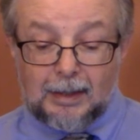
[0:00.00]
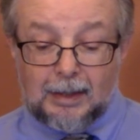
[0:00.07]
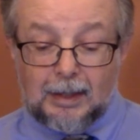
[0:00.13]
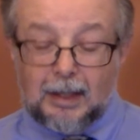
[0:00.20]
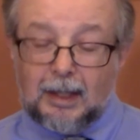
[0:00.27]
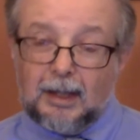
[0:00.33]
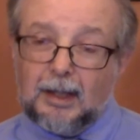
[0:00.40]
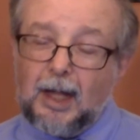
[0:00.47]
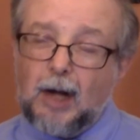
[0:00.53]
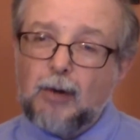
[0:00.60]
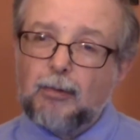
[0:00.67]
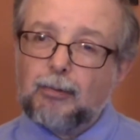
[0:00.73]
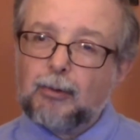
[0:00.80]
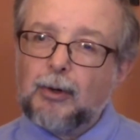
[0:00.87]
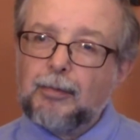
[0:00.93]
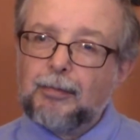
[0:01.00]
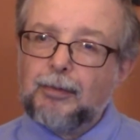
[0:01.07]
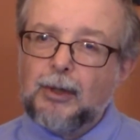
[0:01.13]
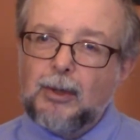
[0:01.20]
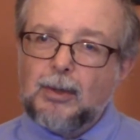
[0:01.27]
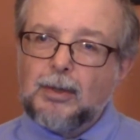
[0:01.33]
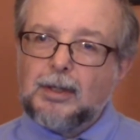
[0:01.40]
Love
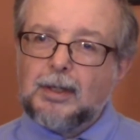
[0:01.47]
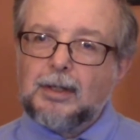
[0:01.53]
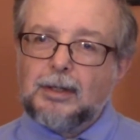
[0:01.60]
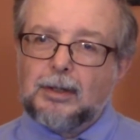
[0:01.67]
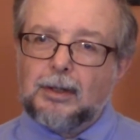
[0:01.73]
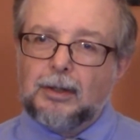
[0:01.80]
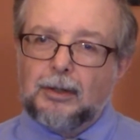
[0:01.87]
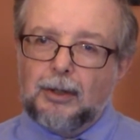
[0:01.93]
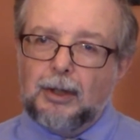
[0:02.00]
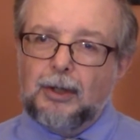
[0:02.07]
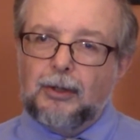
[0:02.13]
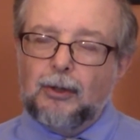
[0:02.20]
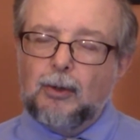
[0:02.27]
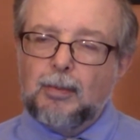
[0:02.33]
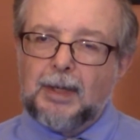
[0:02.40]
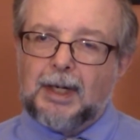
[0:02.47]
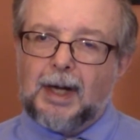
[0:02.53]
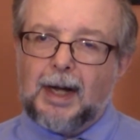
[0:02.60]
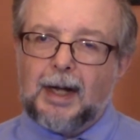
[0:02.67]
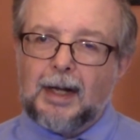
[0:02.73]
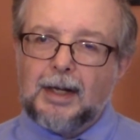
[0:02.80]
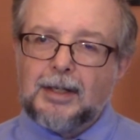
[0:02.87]
refuses to
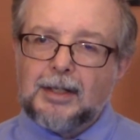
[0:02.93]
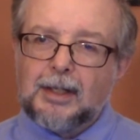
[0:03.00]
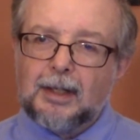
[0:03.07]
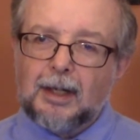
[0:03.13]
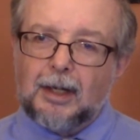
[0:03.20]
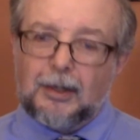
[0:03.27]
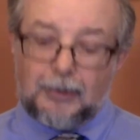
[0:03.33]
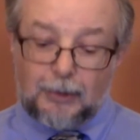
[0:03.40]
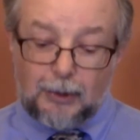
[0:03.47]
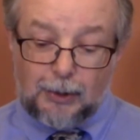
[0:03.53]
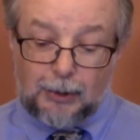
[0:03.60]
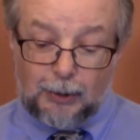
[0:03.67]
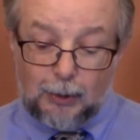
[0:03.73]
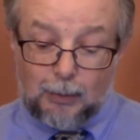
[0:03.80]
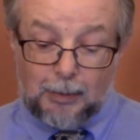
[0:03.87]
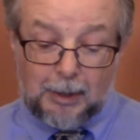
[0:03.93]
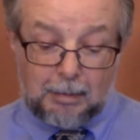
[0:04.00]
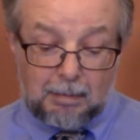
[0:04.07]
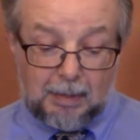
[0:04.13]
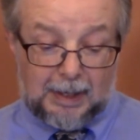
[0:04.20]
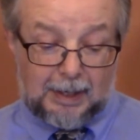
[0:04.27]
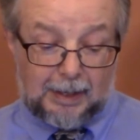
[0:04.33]
dehumanize other human
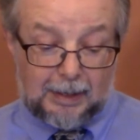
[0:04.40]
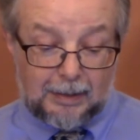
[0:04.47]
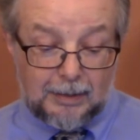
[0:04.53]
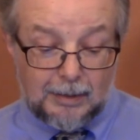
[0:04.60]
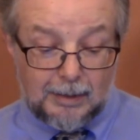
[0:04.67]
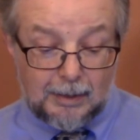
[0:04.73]
beings.